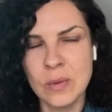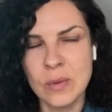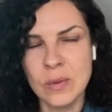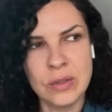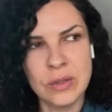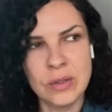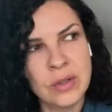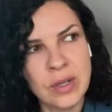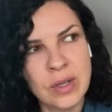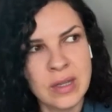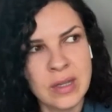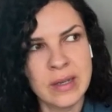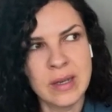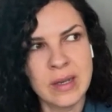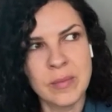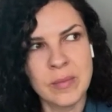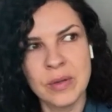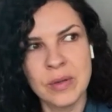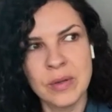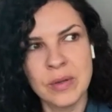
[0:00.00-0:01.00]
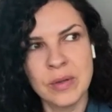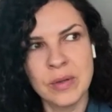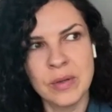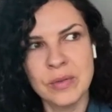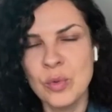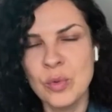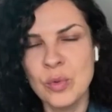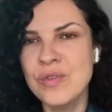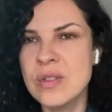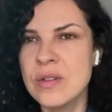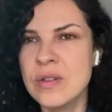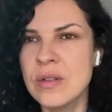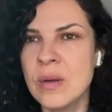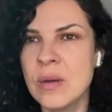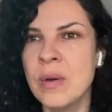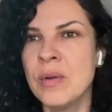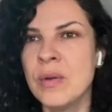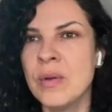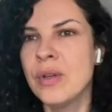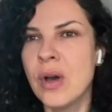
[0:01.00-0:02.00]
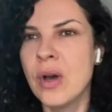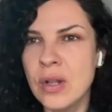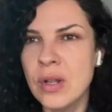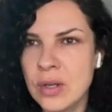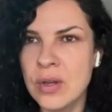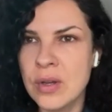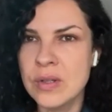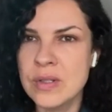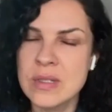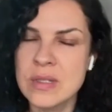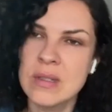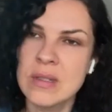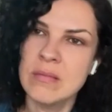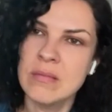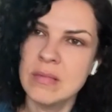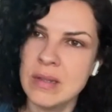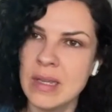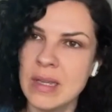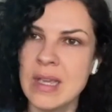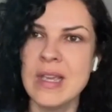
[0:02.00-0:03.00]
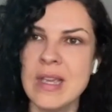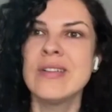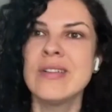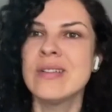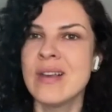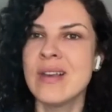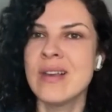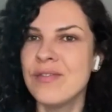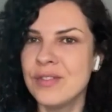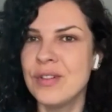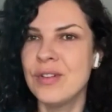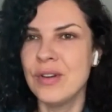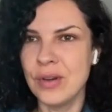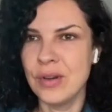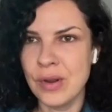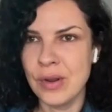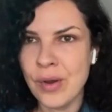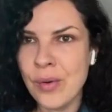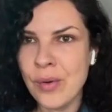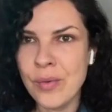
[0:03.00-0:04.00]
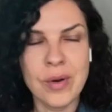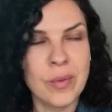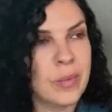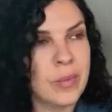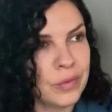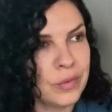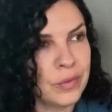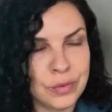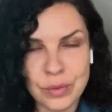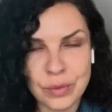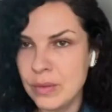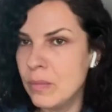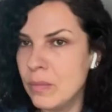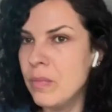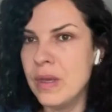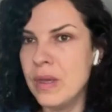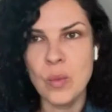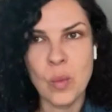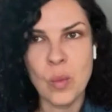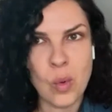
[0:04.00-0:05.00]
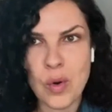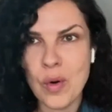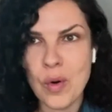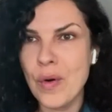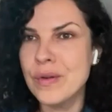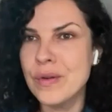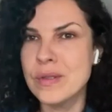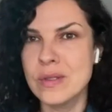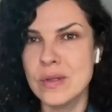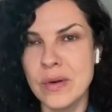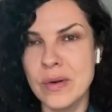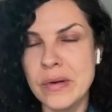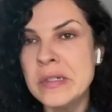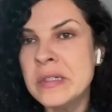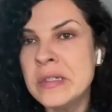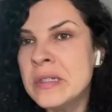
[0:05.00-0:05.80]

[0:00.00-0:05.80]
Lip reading: We're not talking like about movies about the Holocaust, like years after, or about big wars, or